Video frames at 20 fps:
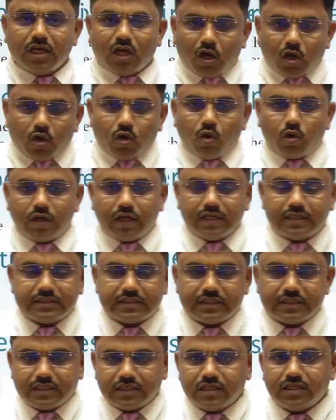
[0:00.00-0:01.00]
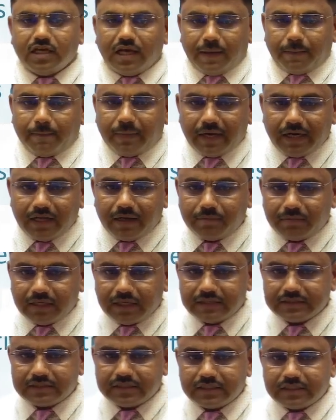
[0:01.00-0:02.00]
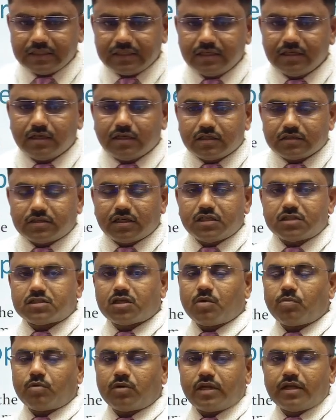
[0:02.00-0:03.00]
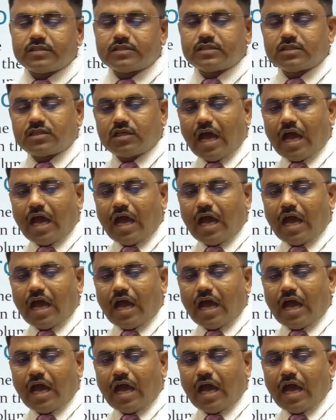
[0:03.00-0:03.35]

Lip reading: low density, medium density, such type of density.